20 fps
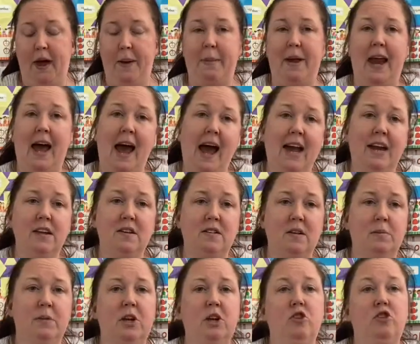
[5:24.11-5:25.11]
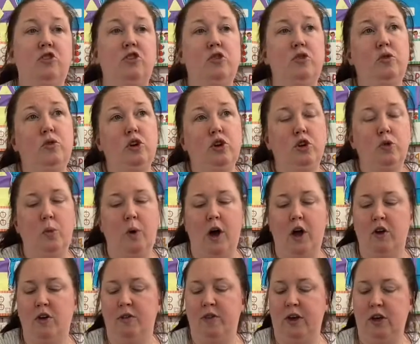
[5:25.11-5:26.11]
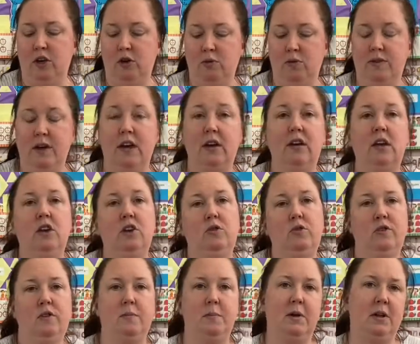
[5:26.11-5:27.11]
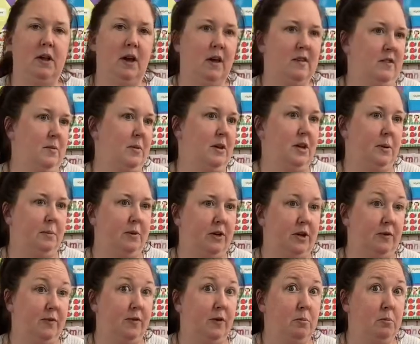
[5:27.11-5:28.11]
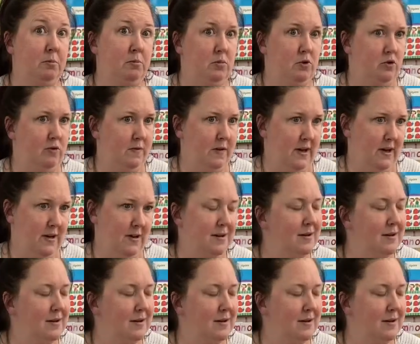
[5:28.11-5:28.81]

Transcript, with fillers: but adding something to your water that you then can use as a manipulative for moving.